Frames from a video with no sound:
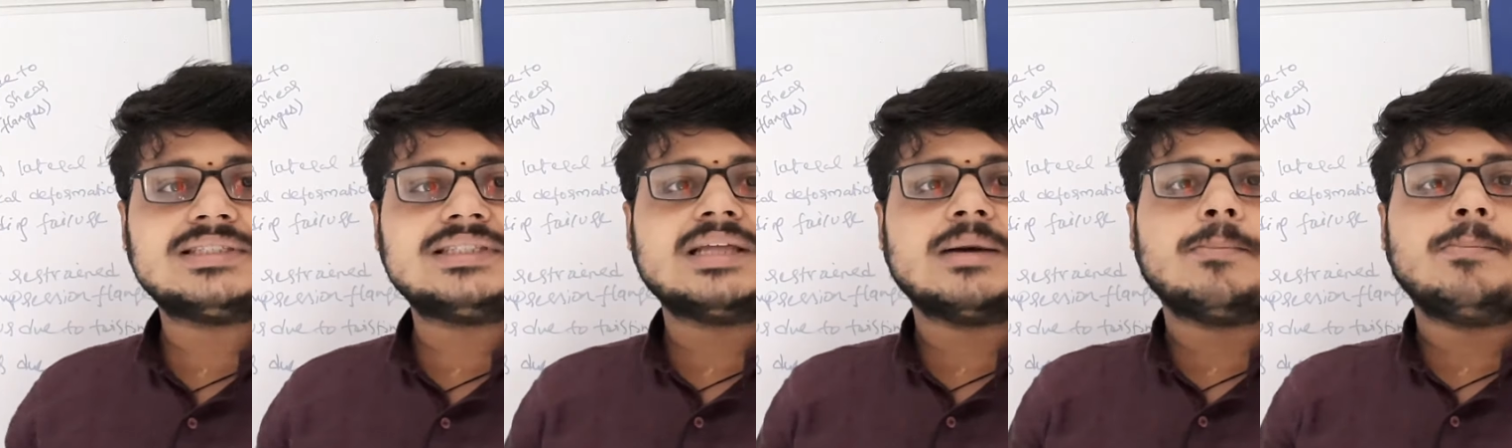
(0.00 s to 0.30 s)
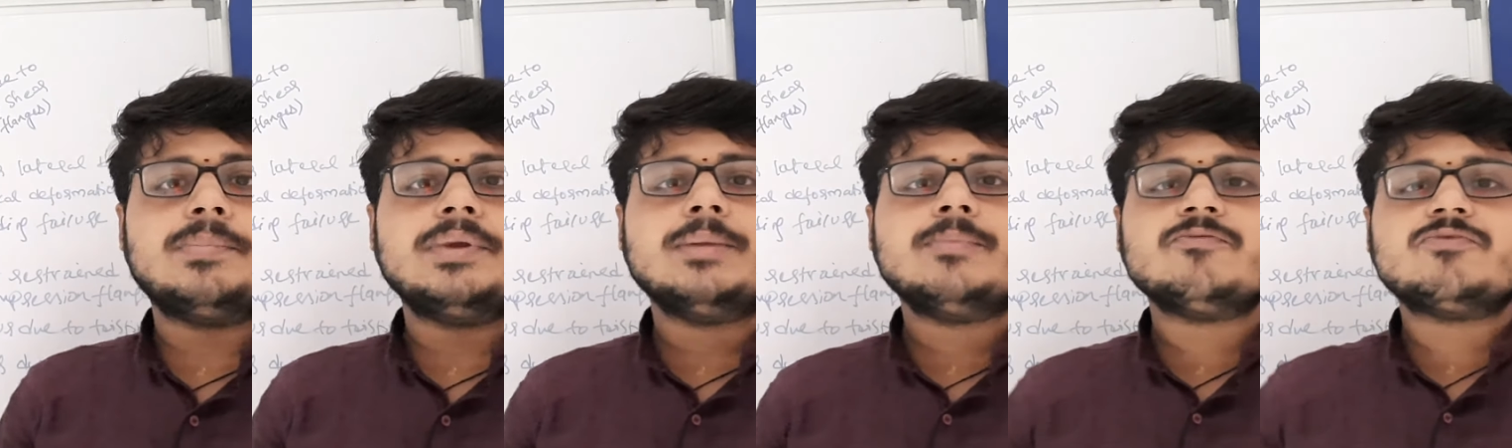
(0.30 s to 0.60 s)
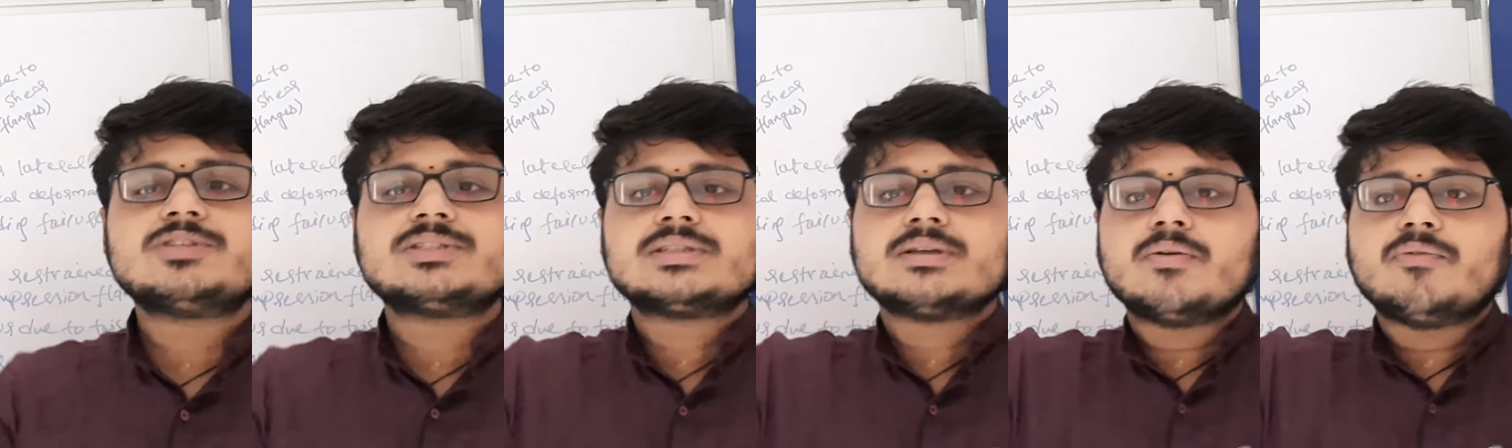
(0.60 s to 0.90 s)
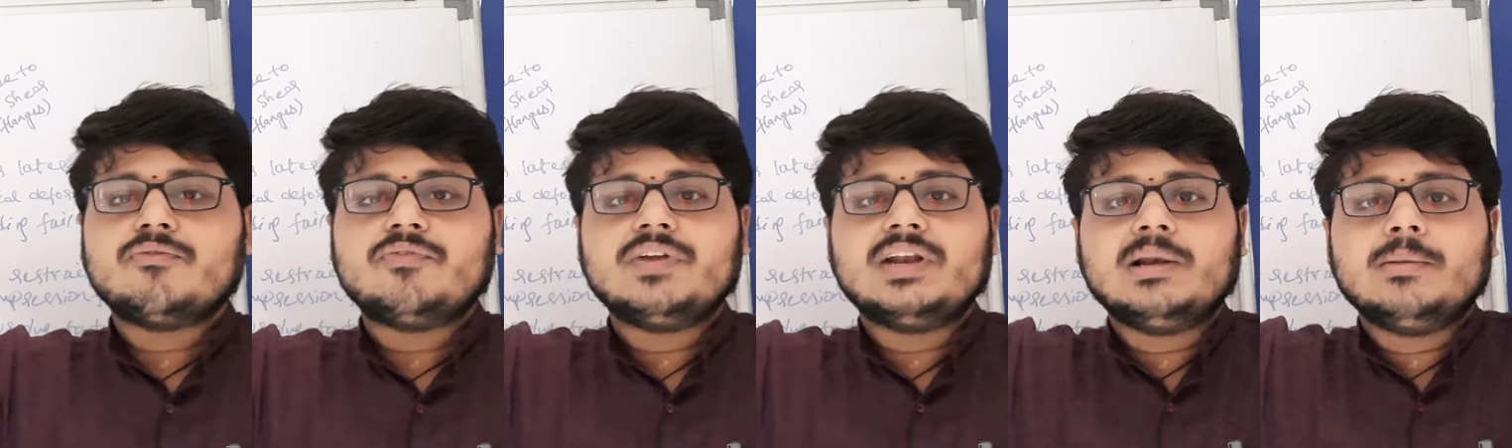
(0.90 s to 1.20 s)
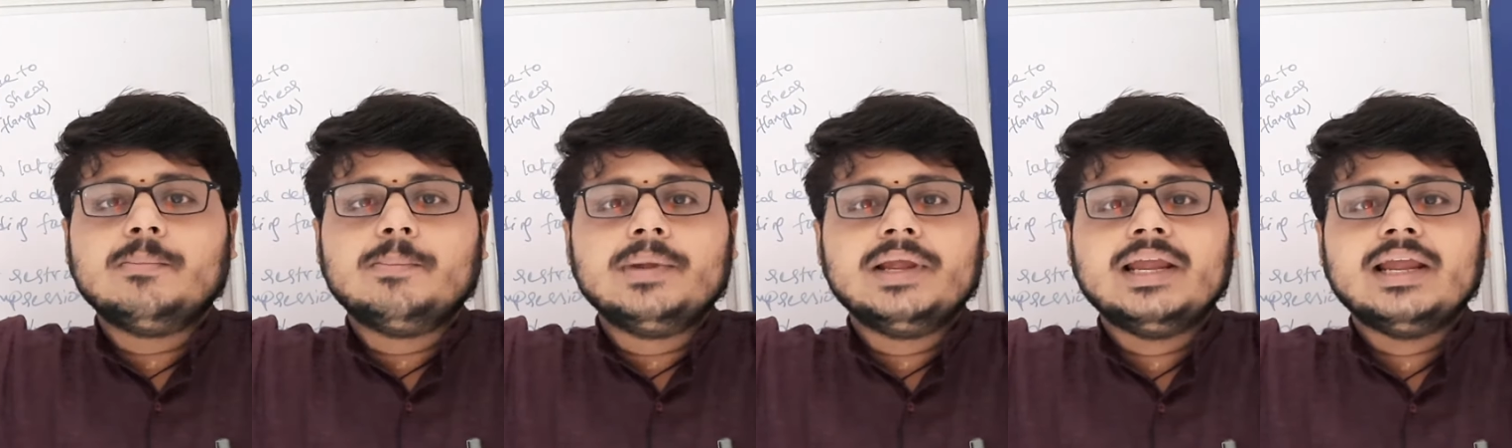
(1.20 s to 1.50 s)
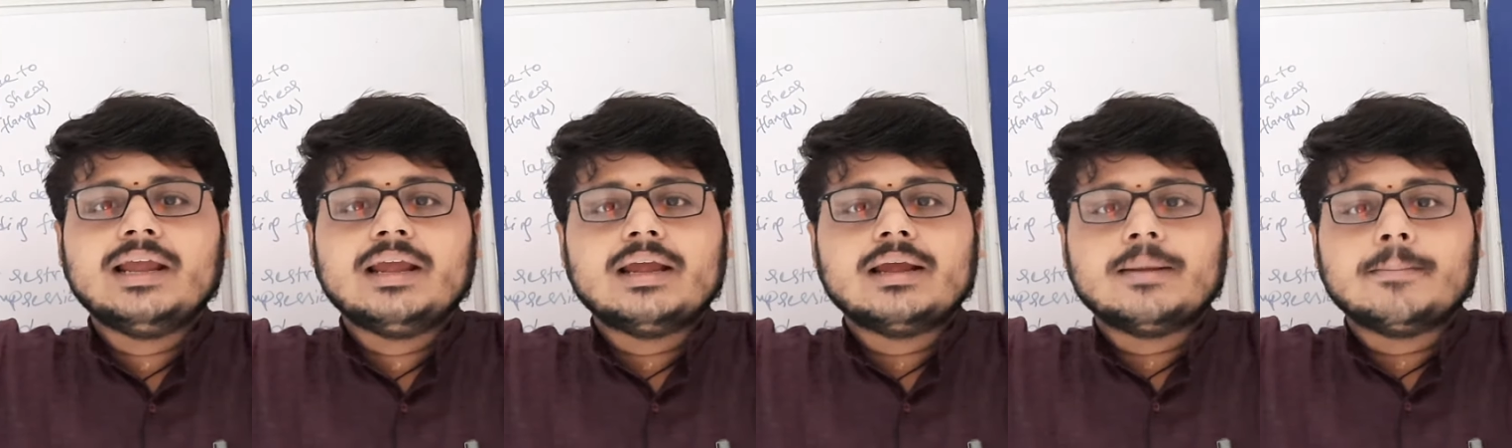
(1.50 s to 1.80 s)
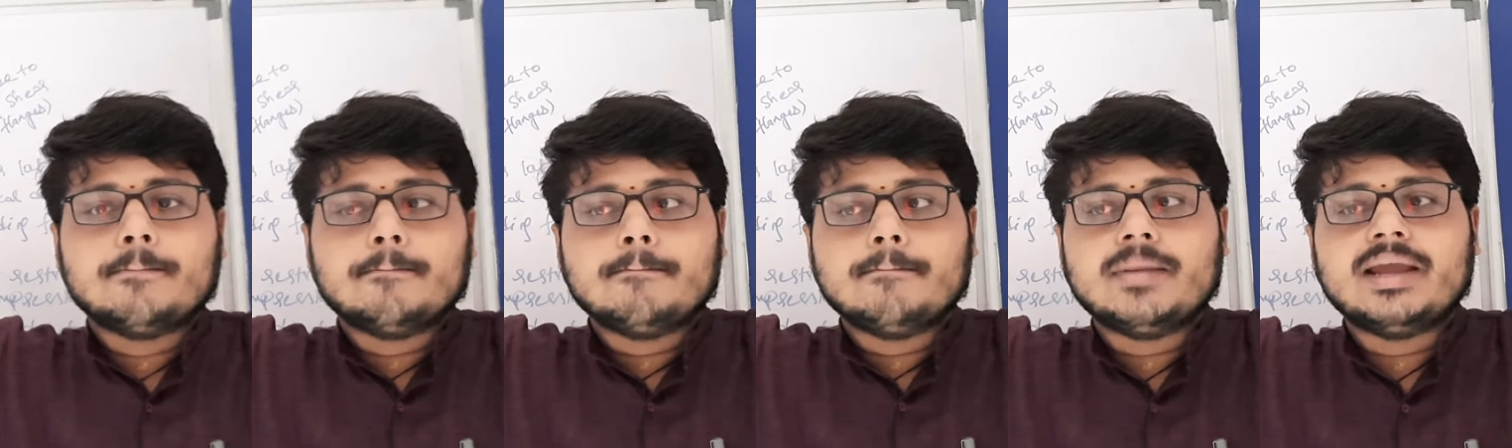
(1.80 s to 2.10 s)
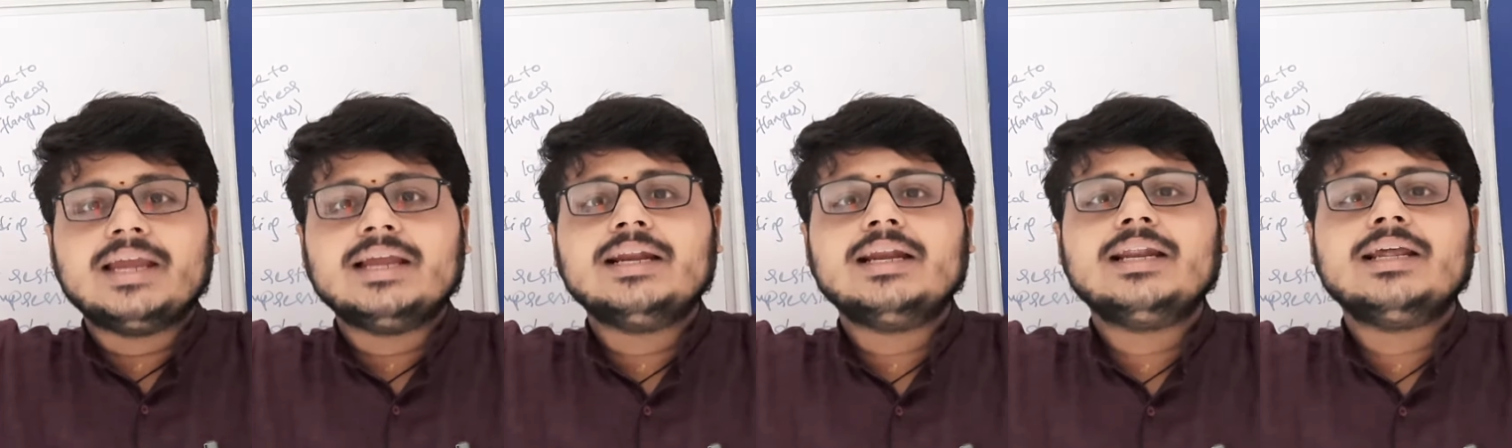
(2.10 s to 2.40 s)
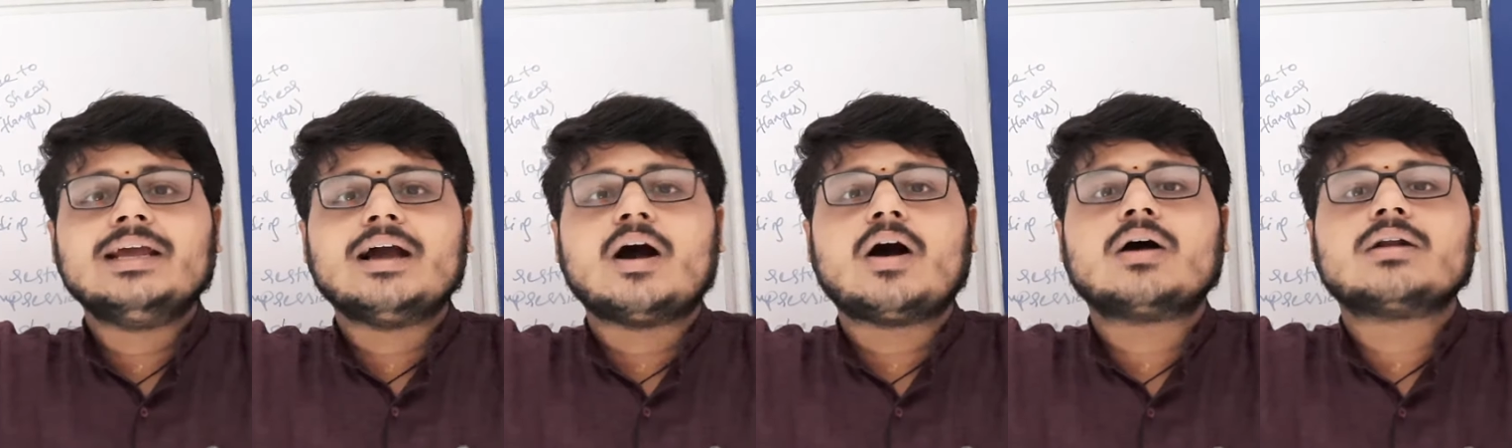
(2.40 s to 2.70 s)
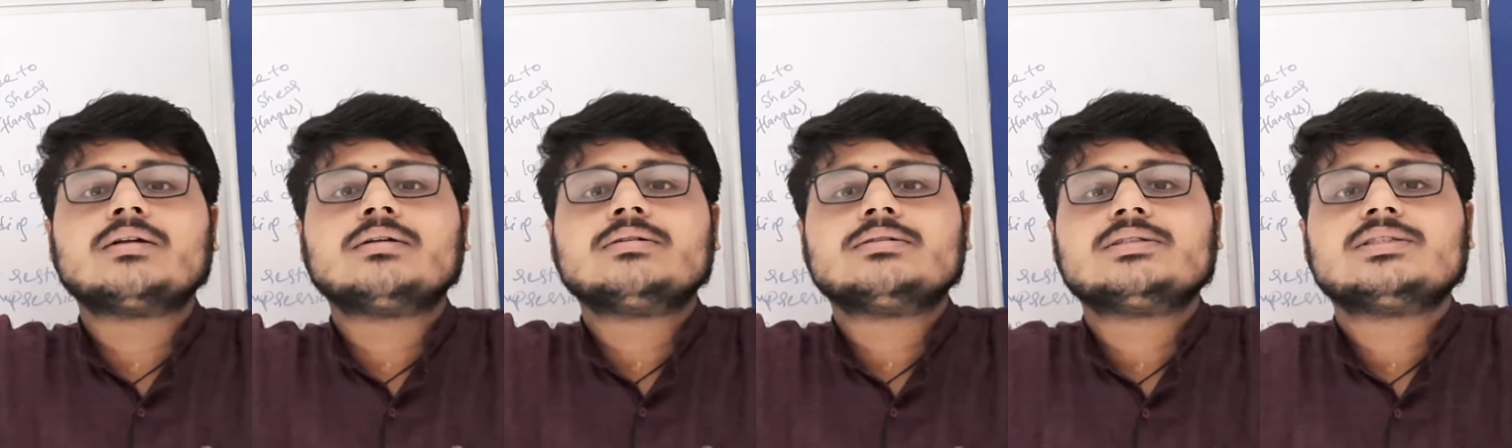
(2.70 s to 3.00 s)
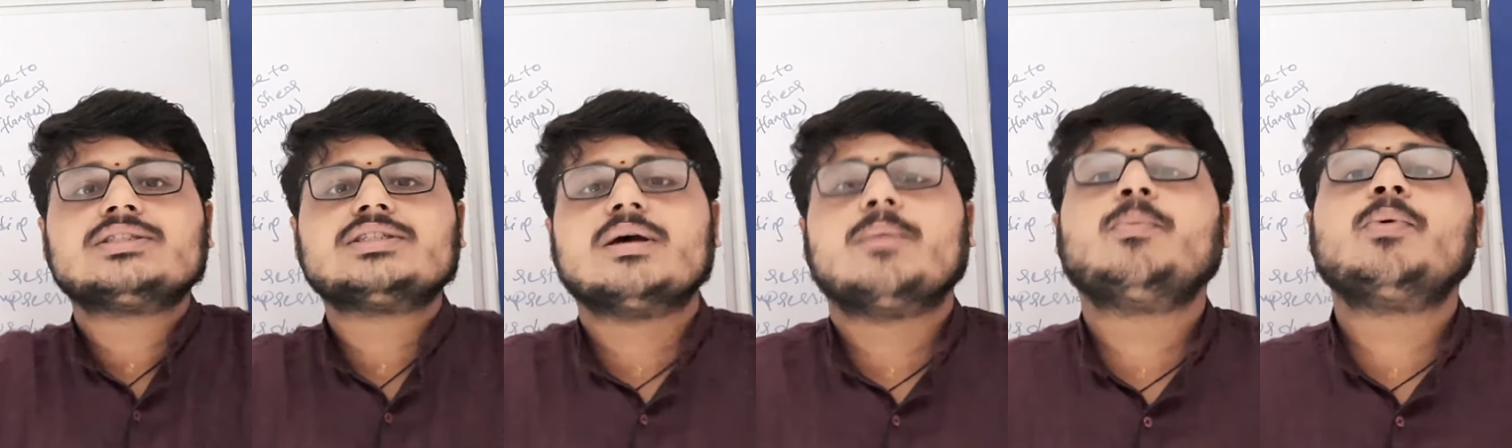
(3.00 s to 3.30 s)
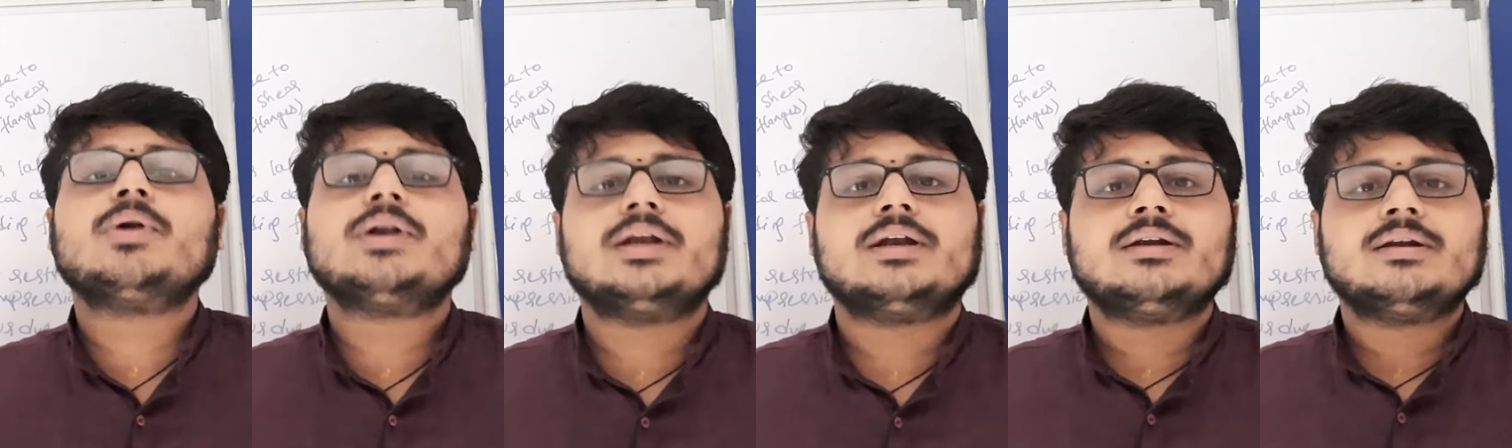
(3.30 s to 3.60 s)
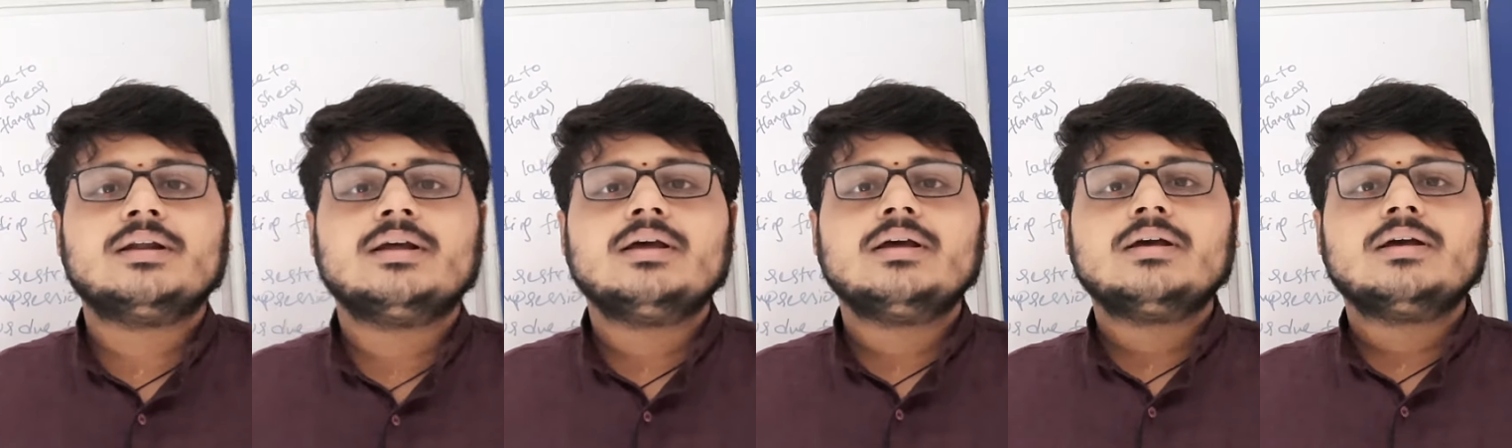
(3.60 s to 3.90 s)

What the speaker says: the beams will be mainly on supported,